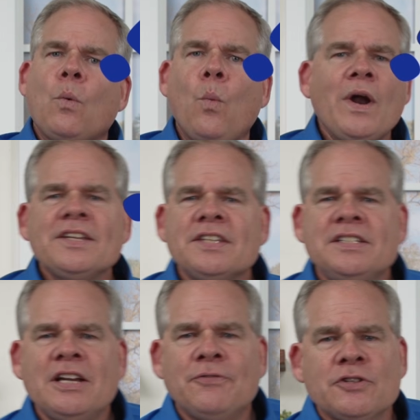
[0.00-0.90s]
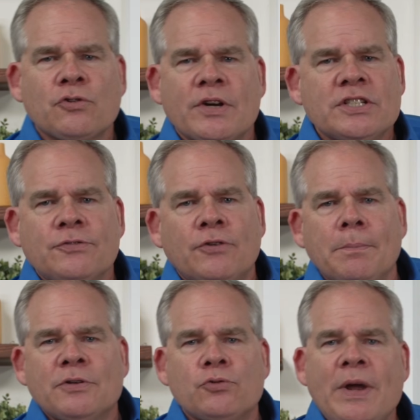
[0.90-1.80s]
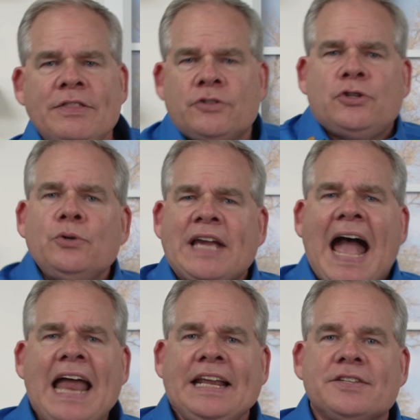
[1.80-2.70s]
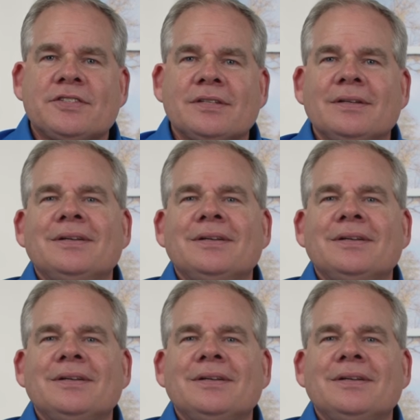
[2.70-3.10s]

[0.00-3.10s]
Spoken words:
what is the difference, Christopher, between the 2 caddies?